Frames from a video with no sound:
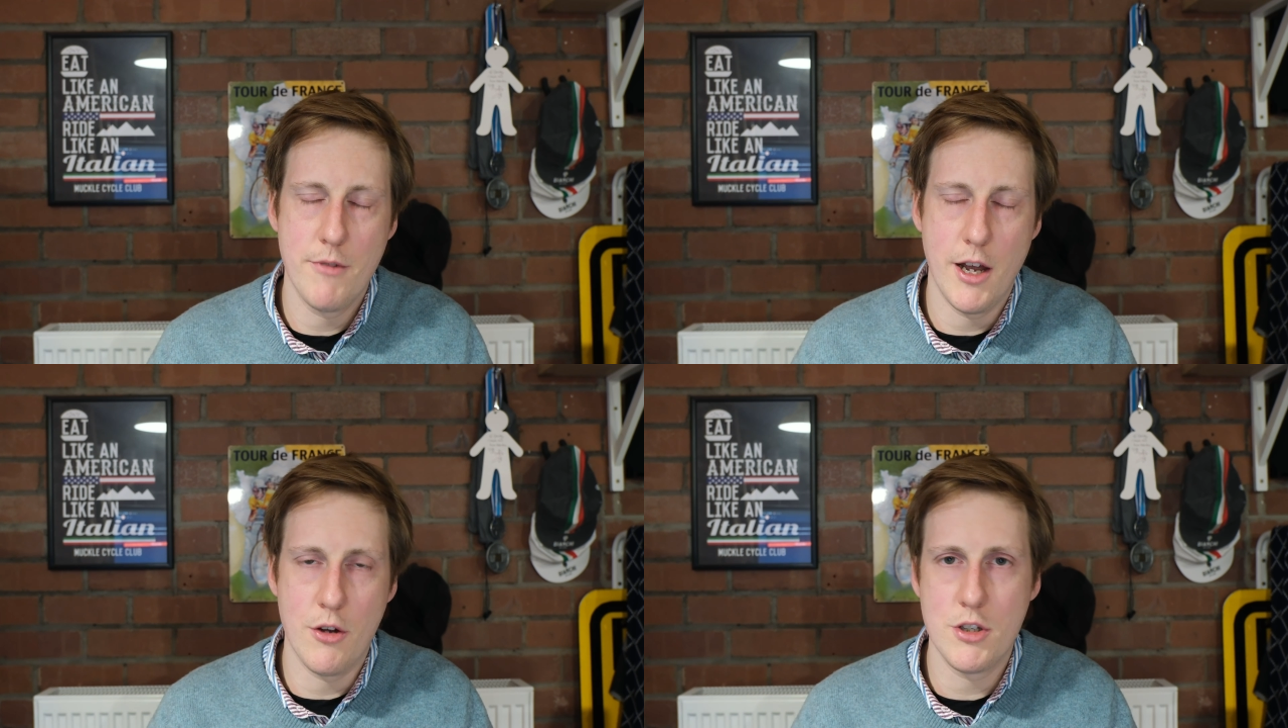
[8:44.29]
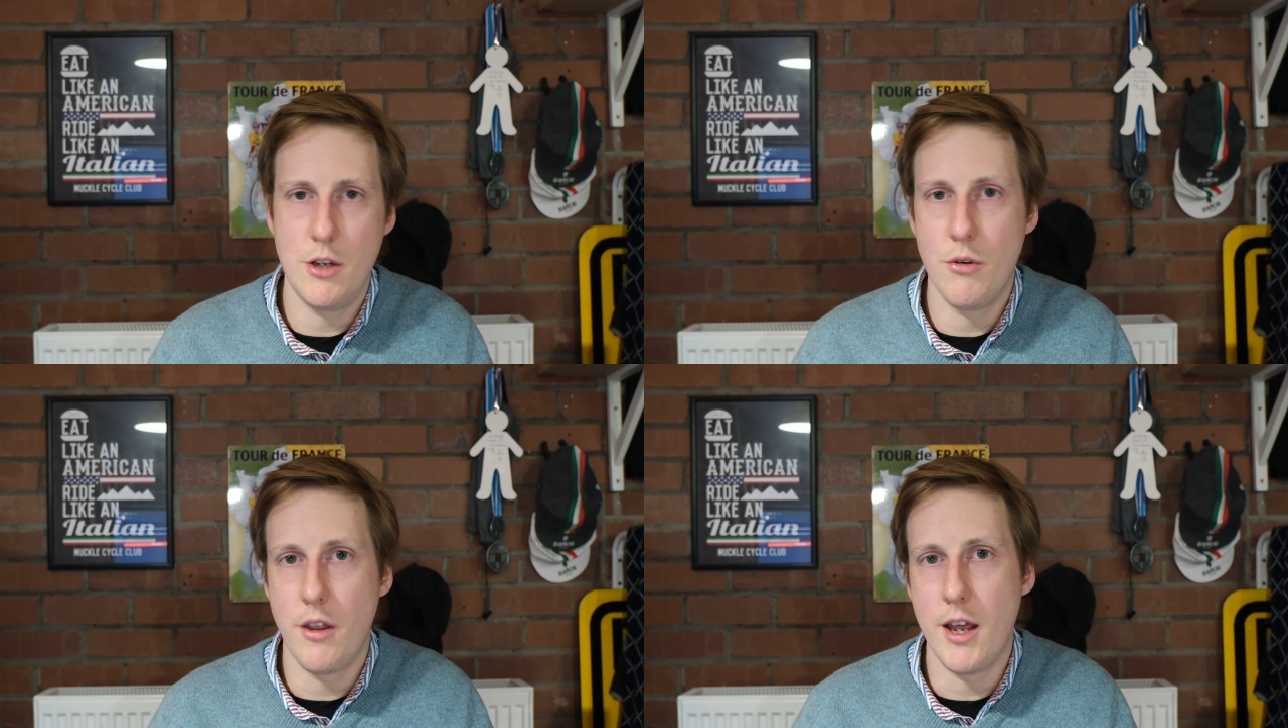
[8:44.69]
and I'll
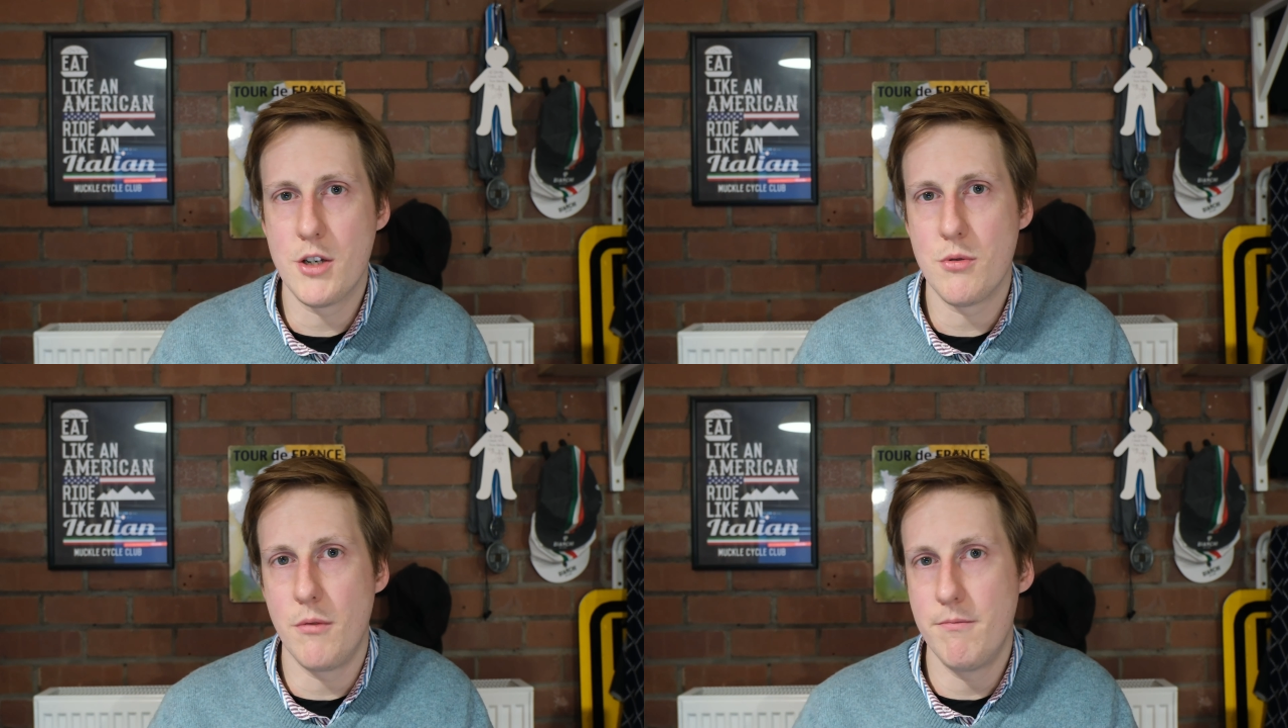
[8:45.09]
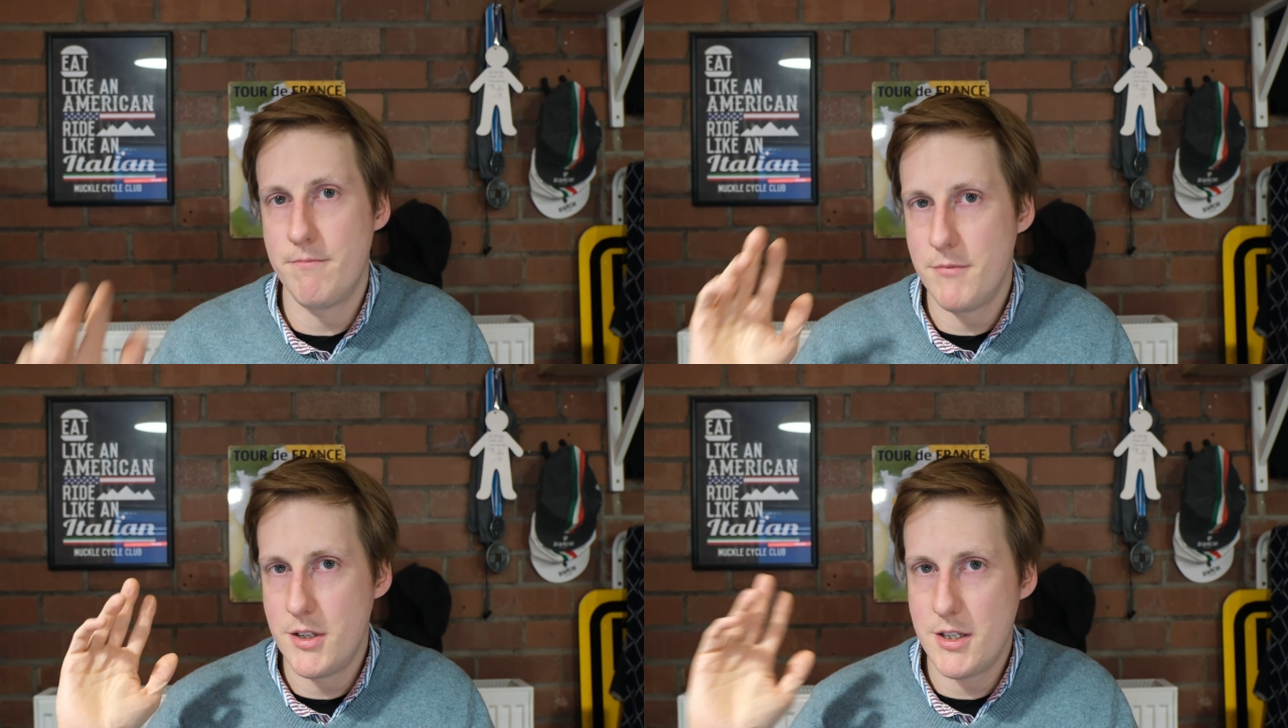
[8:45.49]
see you on the next one.
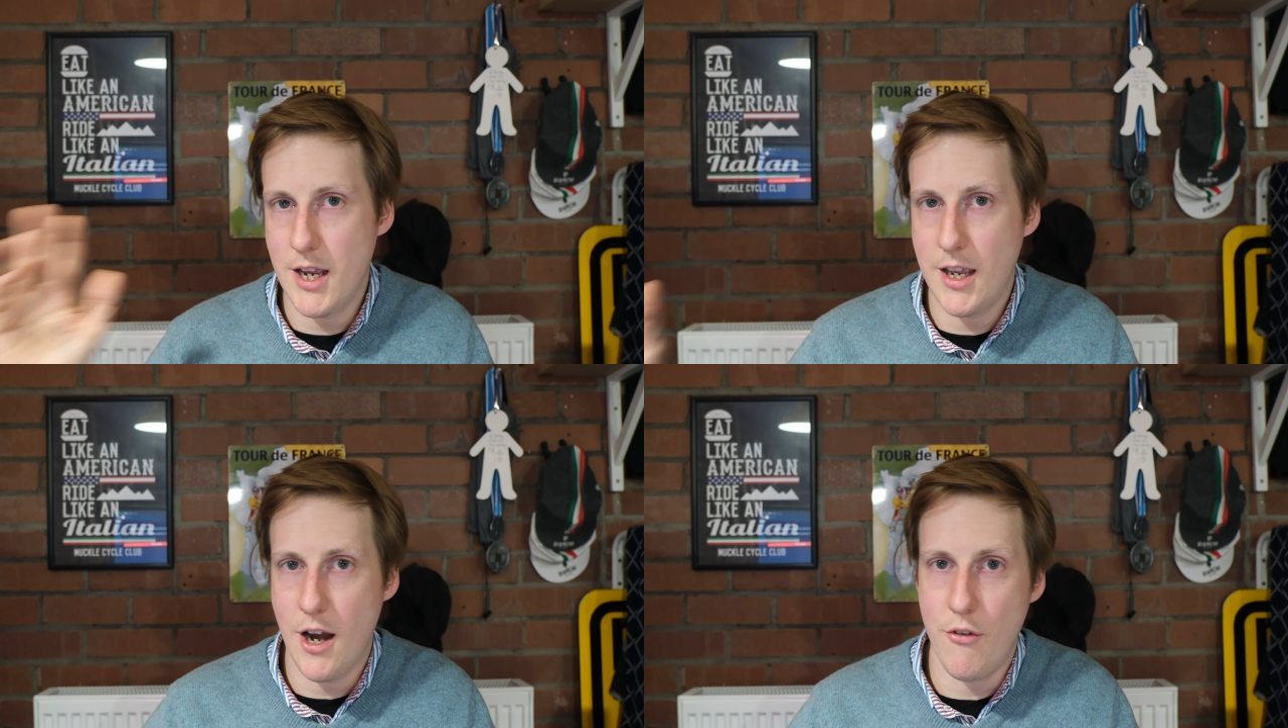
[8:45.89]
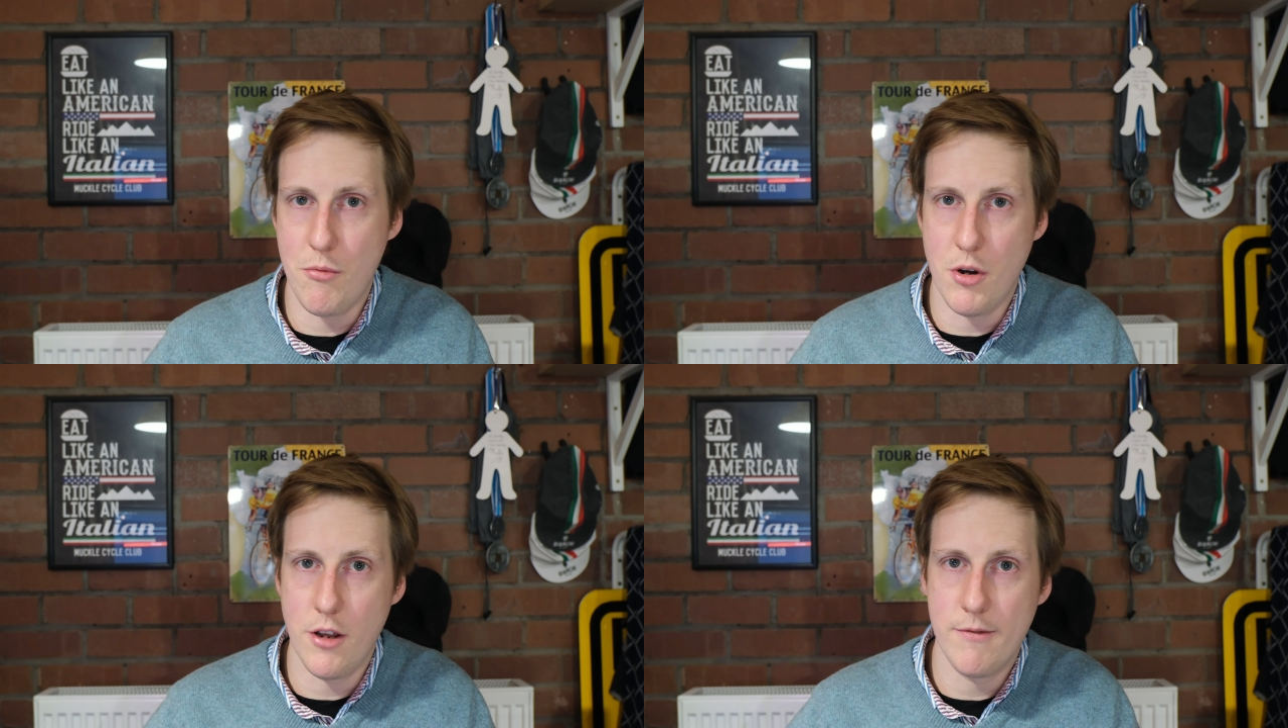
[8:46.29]
Take care,
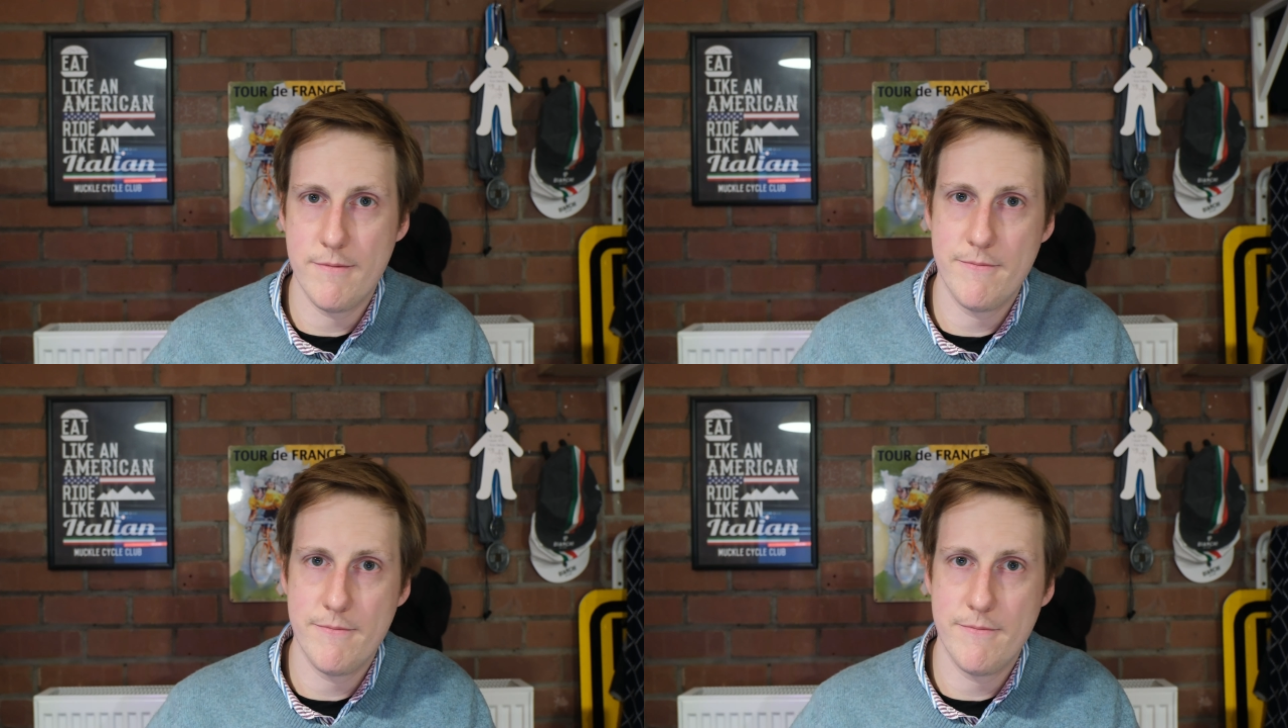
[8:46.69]
everybody.